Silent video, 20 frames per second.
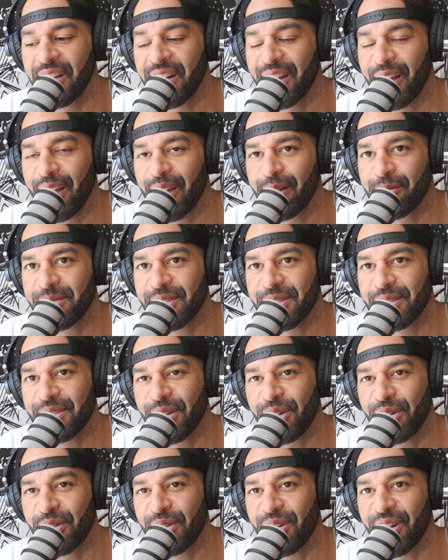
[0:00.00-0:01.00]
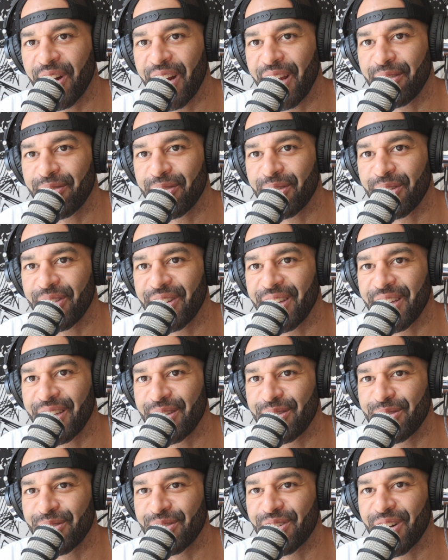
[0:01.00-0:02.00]
And I am so grateful
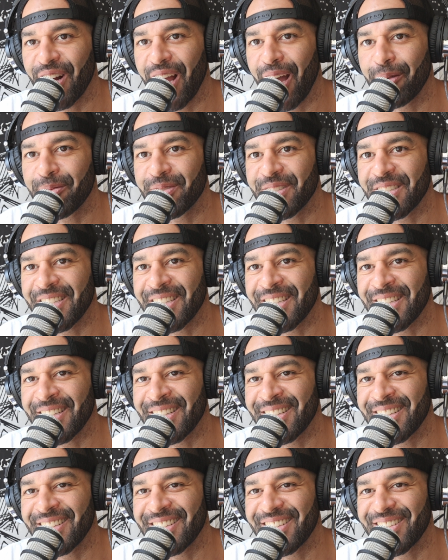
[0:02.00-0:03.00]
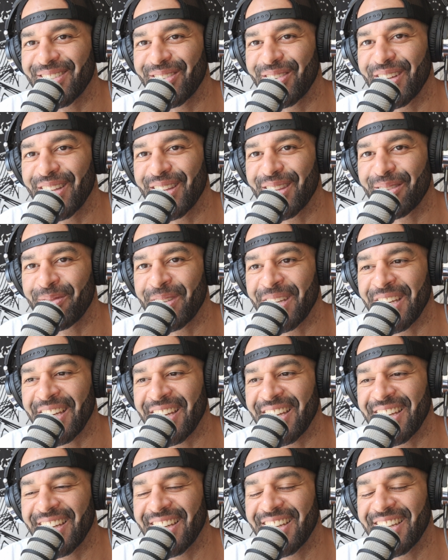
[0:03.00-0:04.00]
that you dropped in with
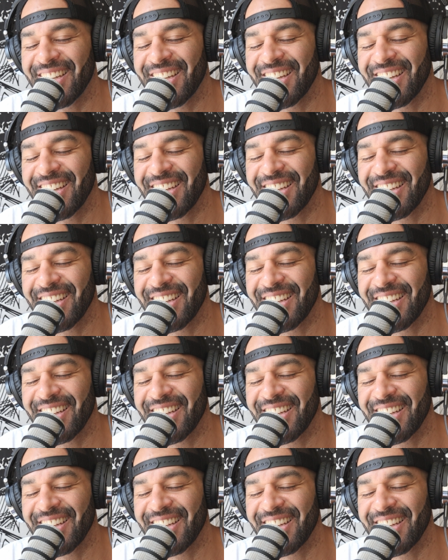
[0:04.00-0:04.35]
me